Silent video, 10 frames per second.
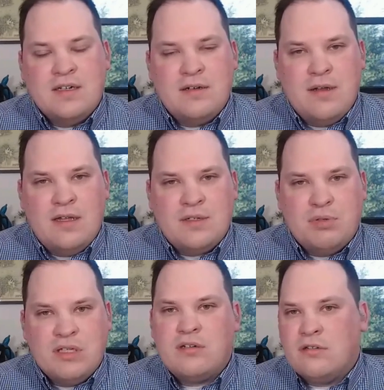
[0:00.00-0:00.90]
It's, an, it's
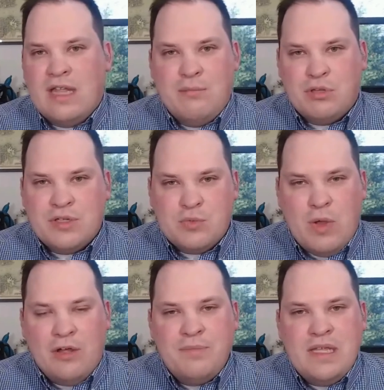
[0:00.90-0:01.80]
a political label as
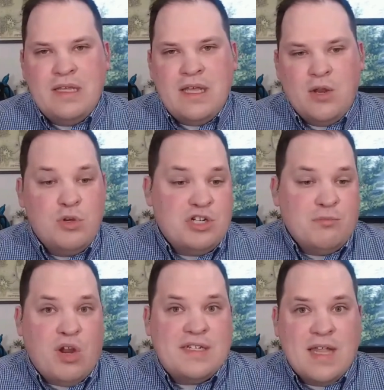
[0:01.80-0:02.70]
well. And we
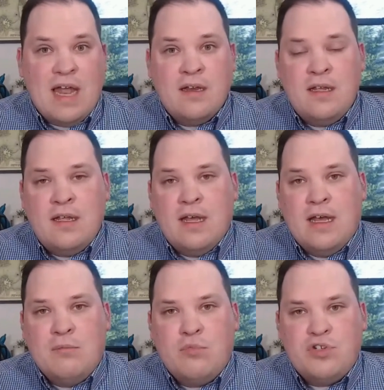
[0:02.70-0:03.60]
should embrace that.
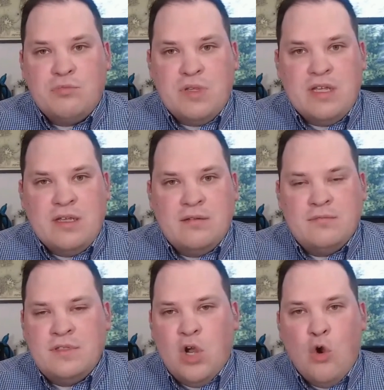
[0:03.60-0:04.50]
Um, we should
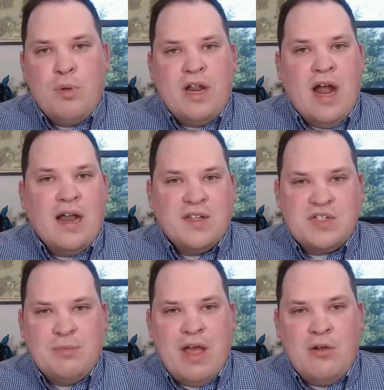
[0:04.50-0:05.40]
be open and
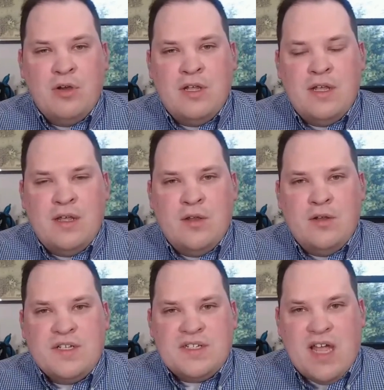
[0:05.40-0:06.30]
honest about
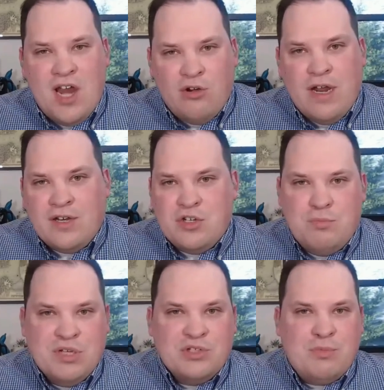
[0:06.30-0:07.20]
desiring
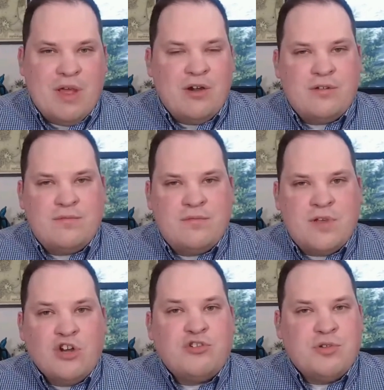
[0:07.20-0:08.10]
to build a better
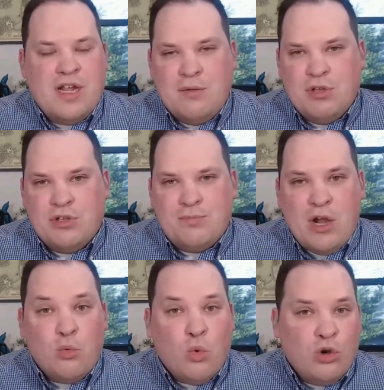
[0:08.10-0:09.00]
country and a build
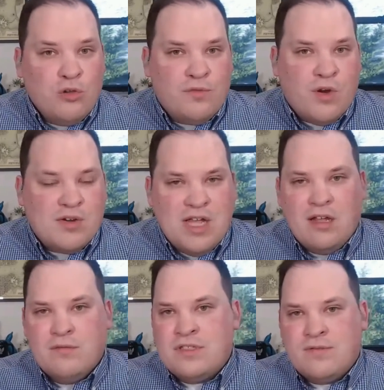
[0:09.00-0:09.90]
better world for
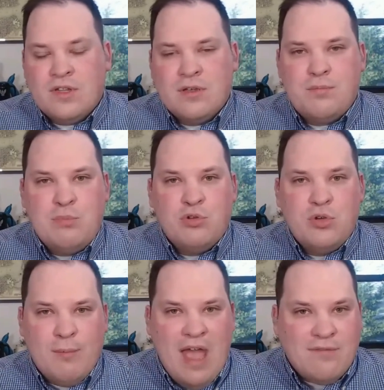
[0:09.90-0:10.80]
ourselves and for the people
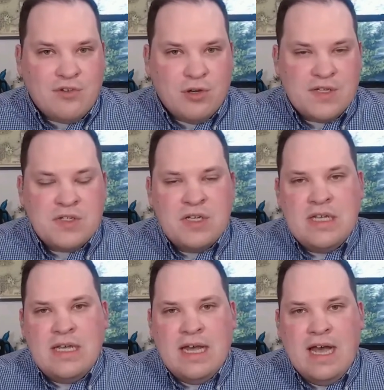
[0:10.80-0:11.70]
who come after us.
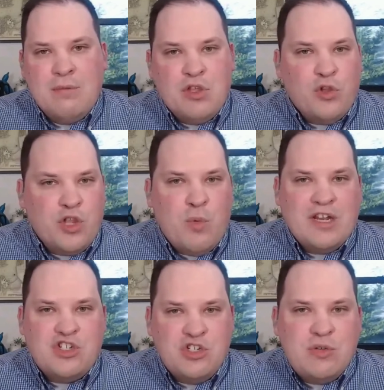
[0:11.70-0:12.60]
Um, and the only
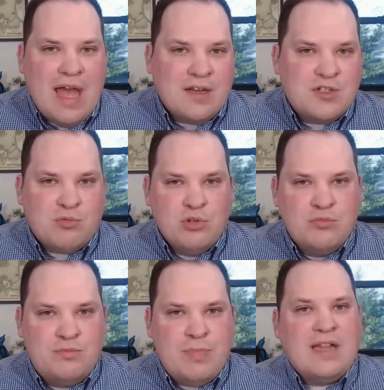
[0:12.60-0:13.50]
way to do that is
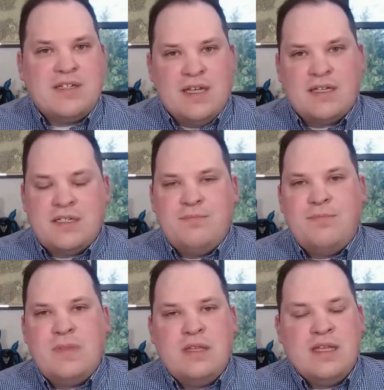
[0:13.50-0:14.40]
through politics.
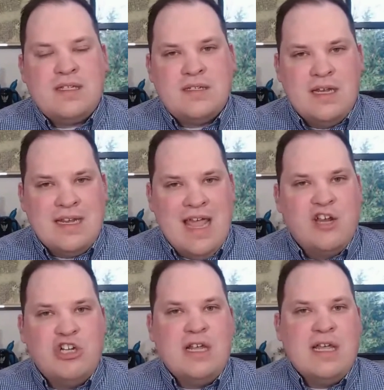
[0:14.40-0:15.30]
It's
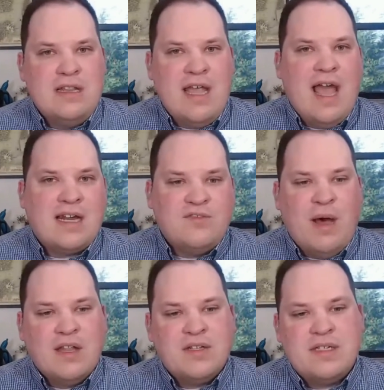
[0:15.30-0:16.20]
engaging in the act of
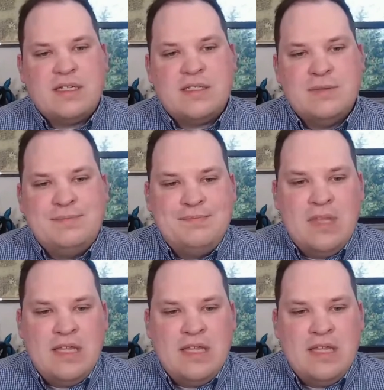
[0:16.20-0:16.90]
politics.